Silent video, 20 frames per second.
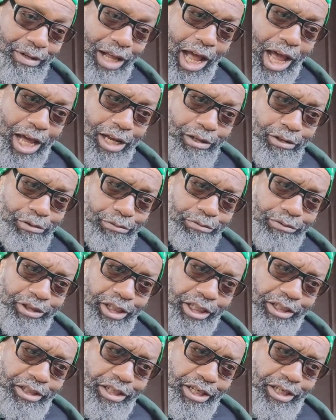I don't
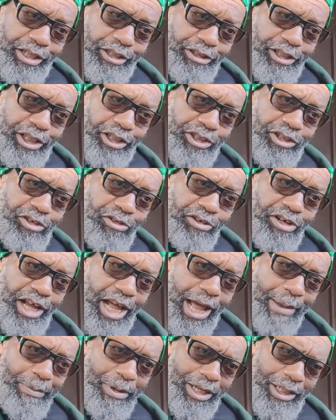think anything's going to
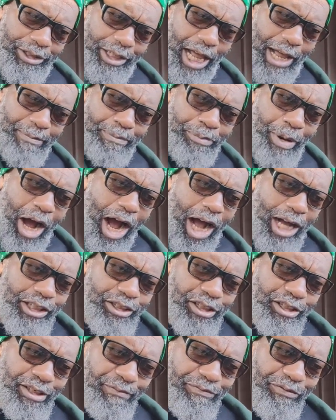happen. Let's have
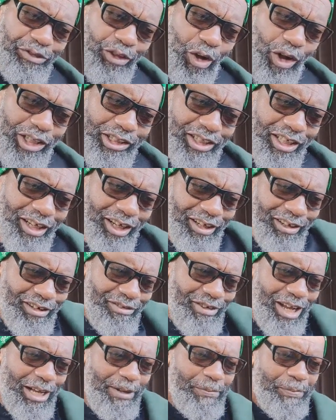positive thoughts here,
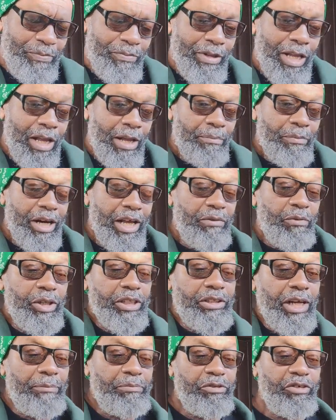right? But
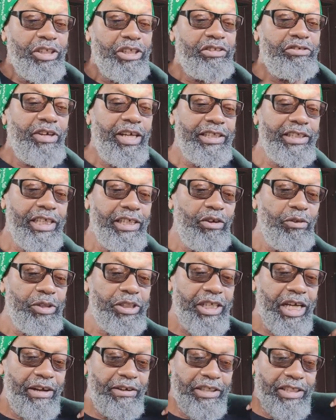anyways, I'm just trying to say,
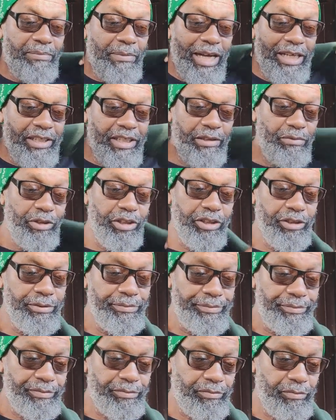always carry some ID with you,
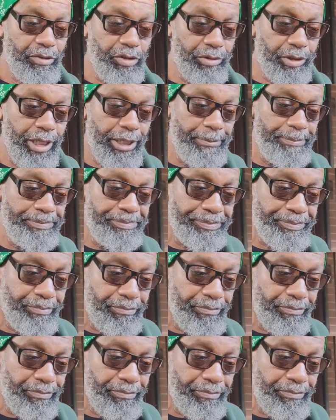okay?